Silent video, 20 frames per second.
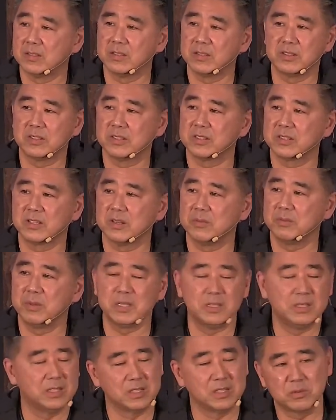There's just going to be a
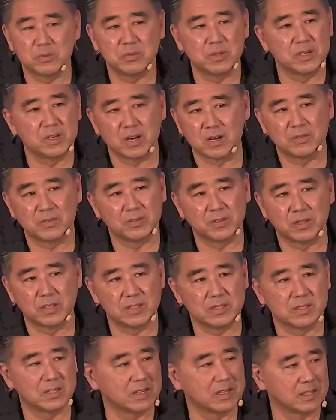disregard for
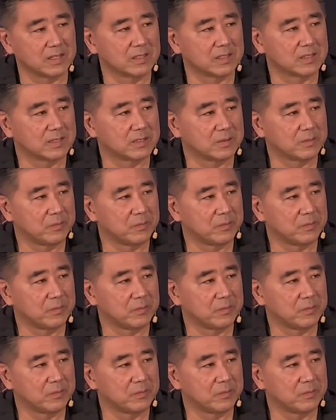these things.